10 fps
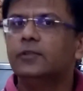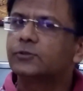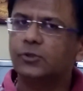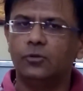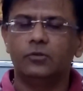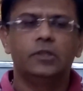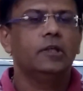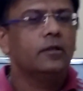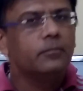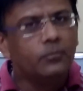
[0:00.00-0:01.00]
So
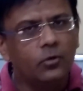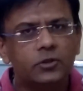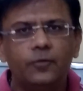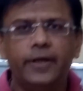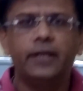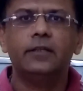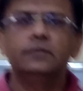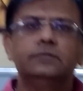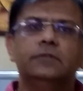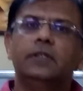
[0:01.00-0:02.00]
both were
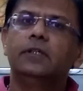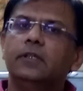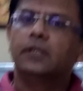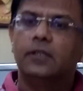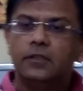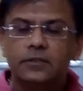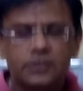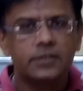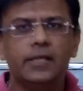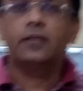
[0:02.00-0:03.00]

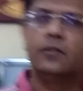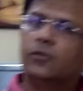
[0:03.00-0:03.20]
stick